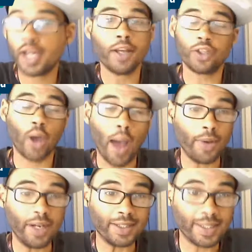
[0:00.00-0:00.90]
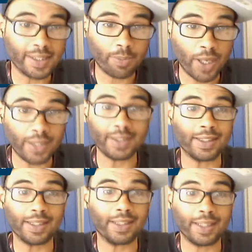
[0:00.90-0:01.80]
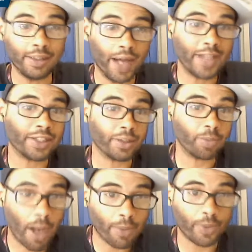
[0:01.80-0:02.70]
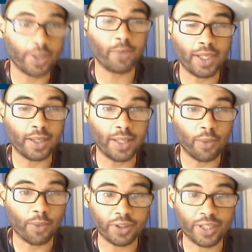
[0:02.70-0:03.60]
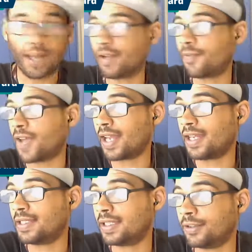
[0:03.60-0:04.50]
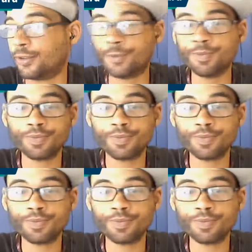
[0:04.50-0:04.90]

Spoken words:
So I would anticipate that the deal actually probably wouldn't get worked out if any deal